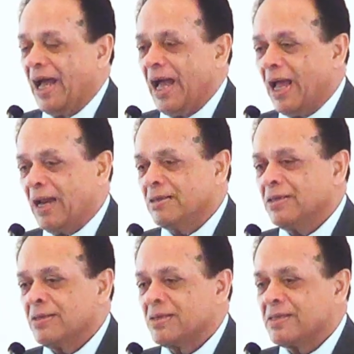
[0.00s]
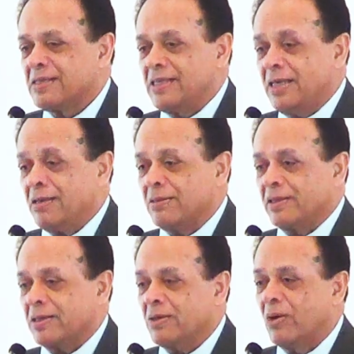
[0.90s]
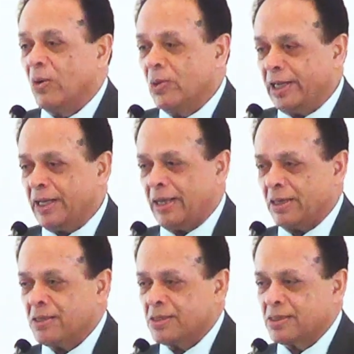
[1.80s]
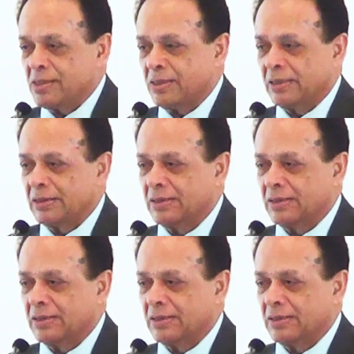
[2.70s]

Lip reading: And seek that holiness